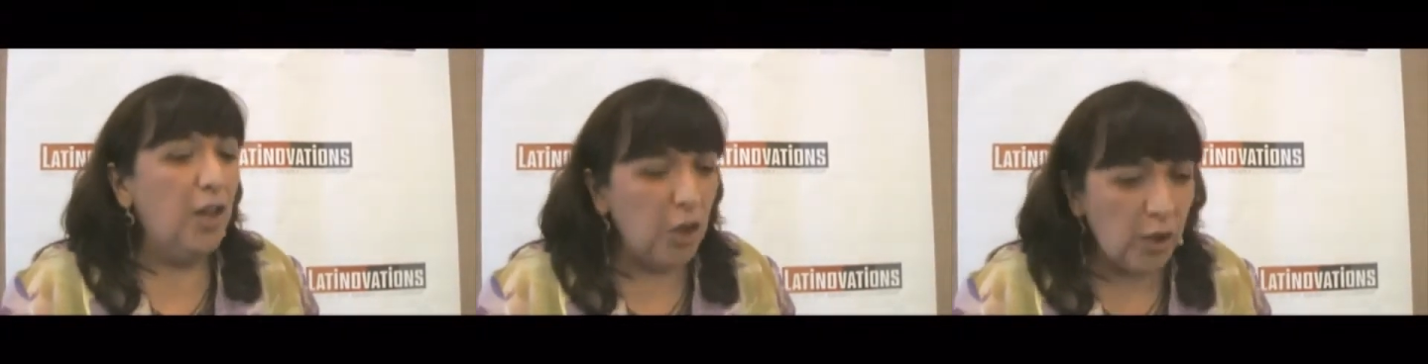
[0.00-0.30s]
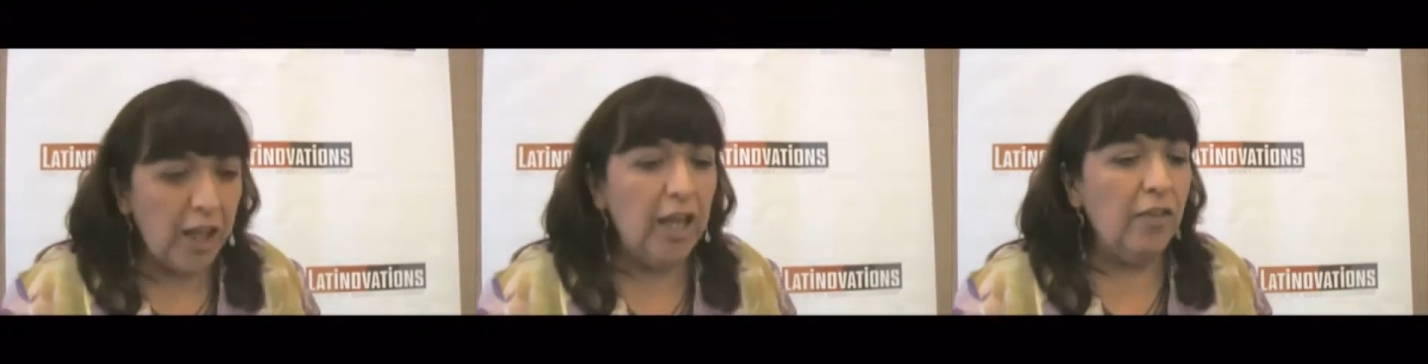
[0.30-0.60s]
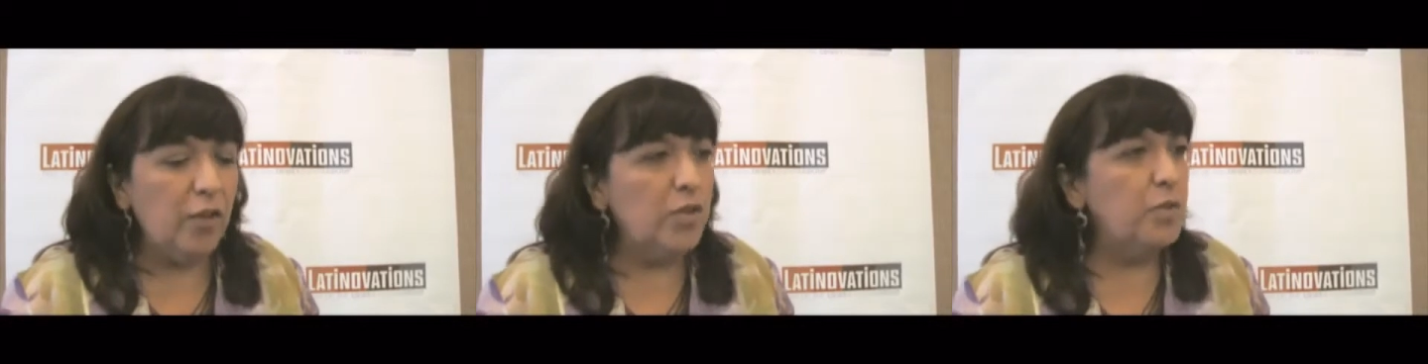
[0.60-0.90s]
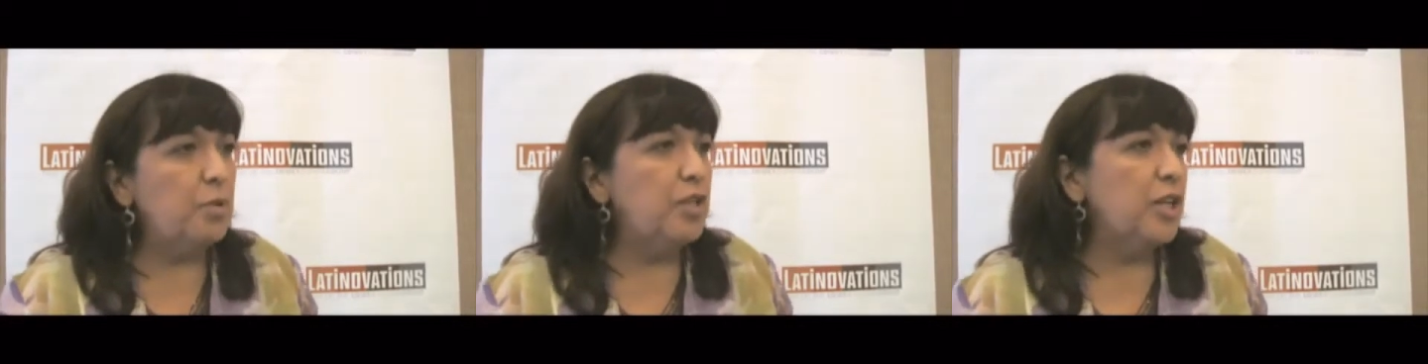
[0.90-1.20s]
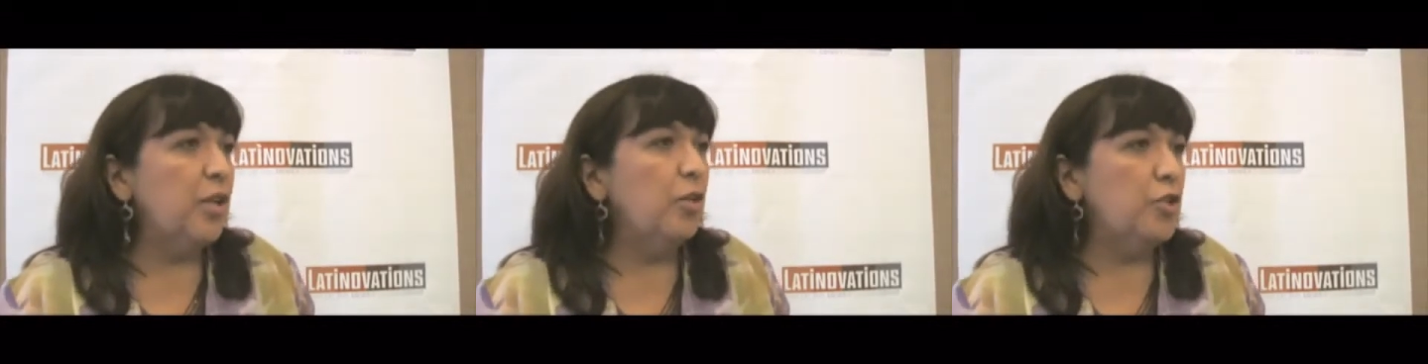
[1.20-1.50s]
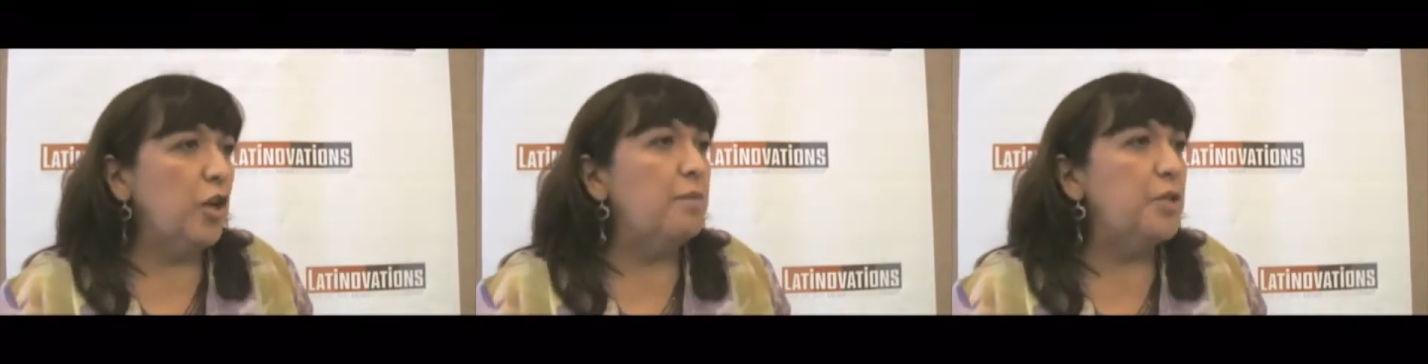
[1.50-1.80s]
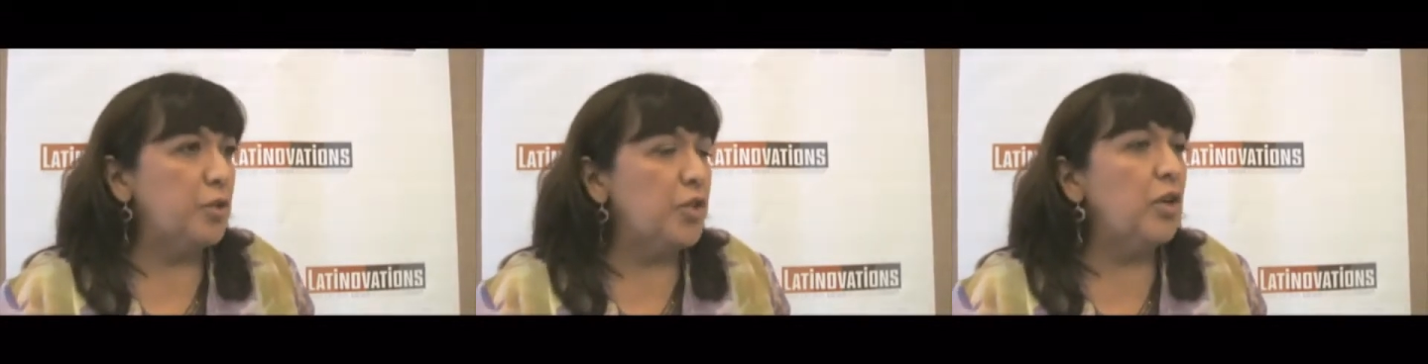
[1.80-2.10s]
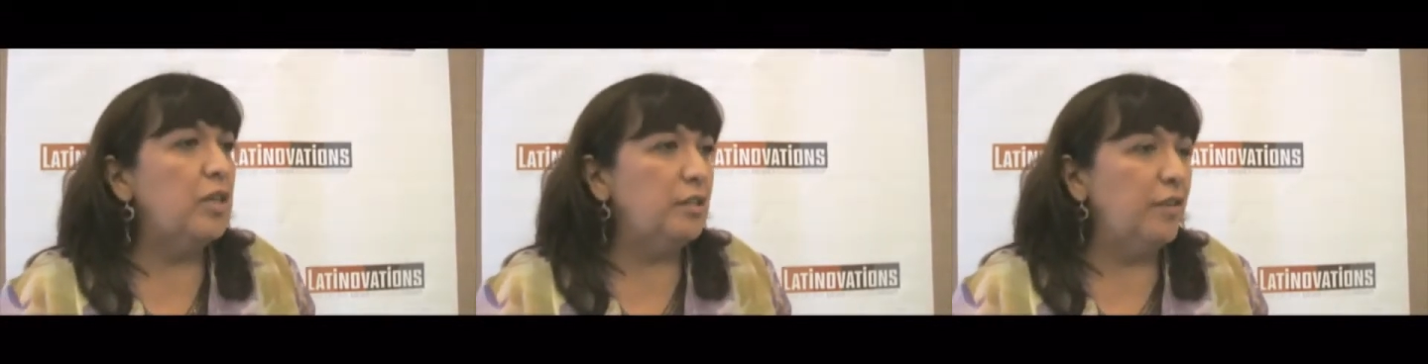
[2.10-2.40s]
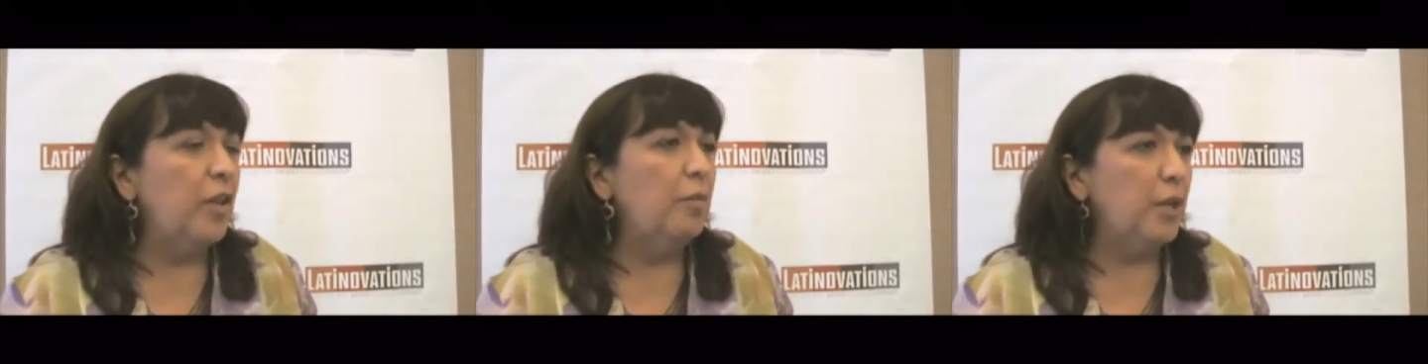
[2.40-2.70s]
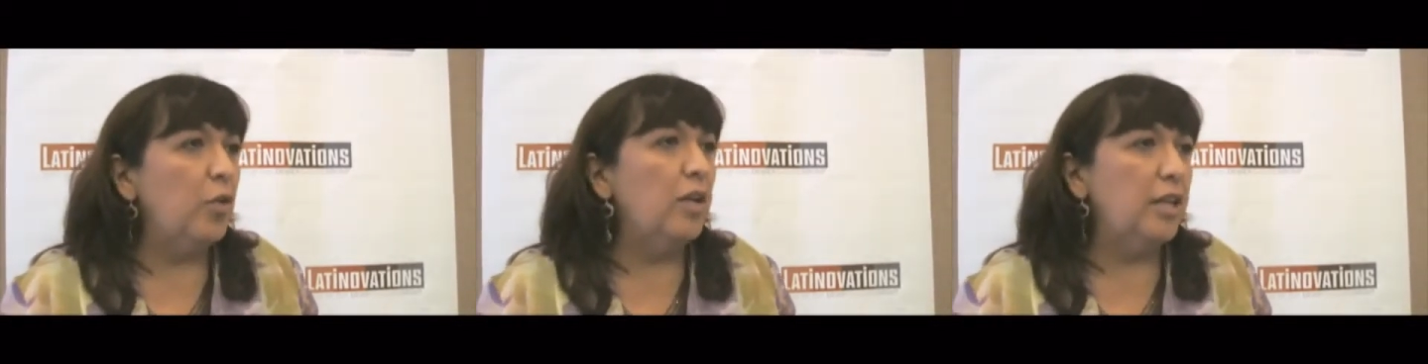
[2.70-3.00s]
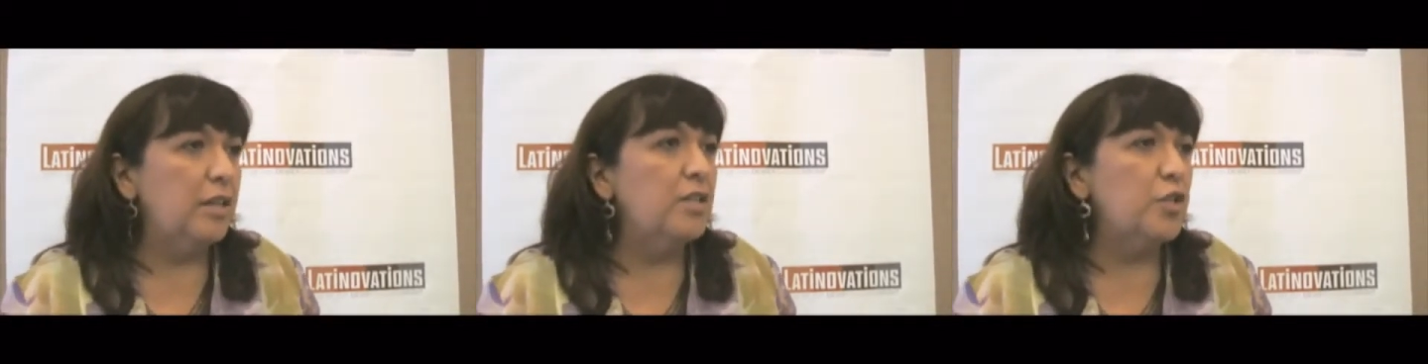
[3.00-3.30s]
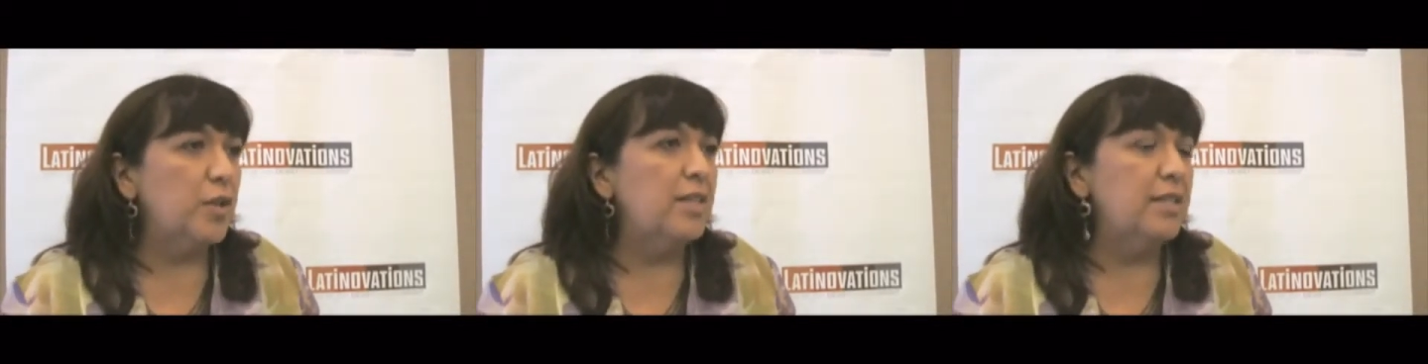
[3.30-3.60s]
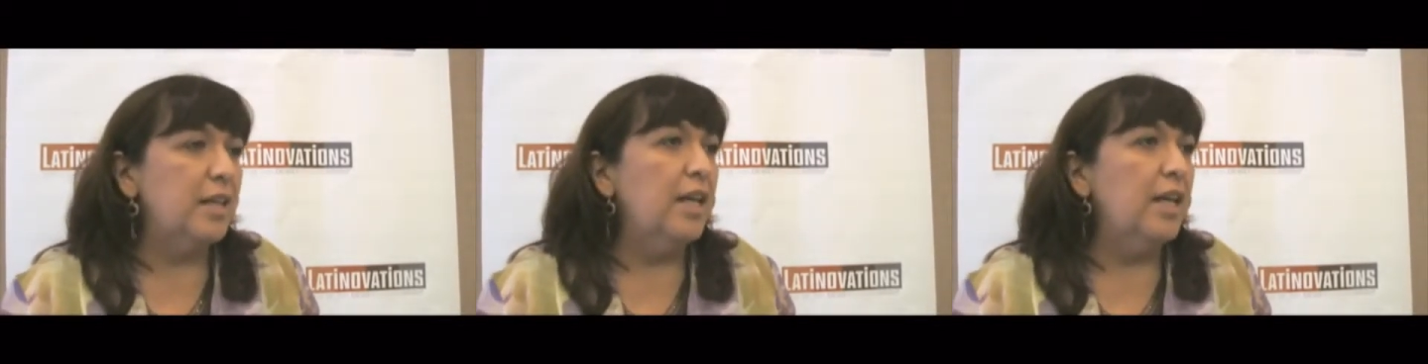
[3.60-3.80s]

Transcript: looking at those particular jobs that are starting to develop in green industries and